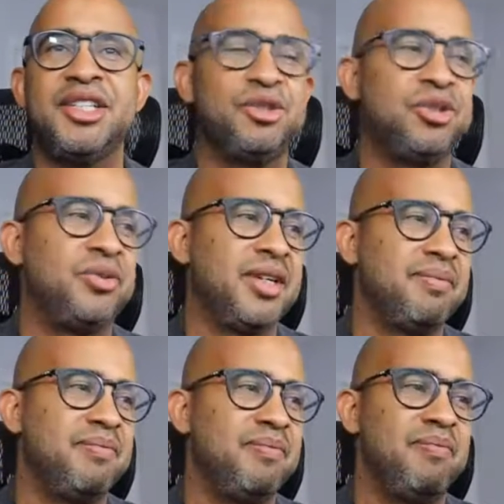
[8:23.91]
You don't want
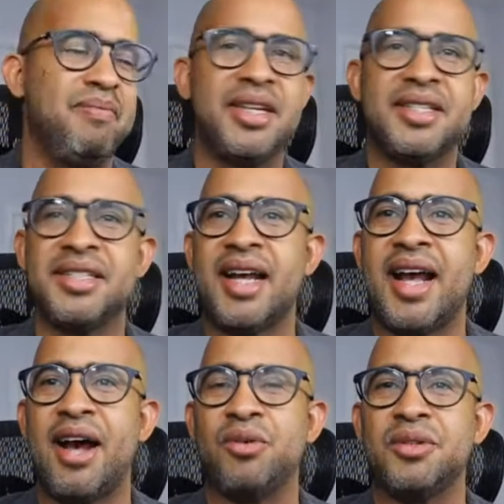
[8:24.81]
to miss
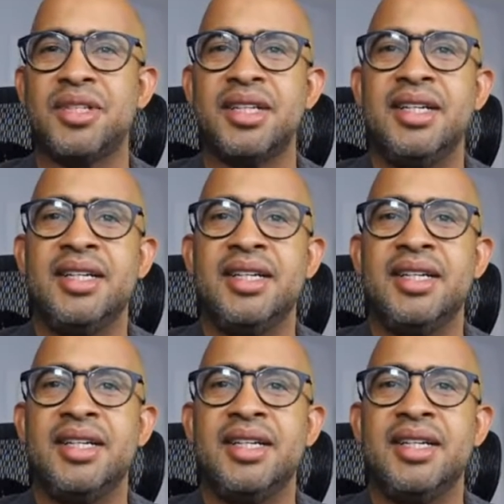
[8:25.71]
out.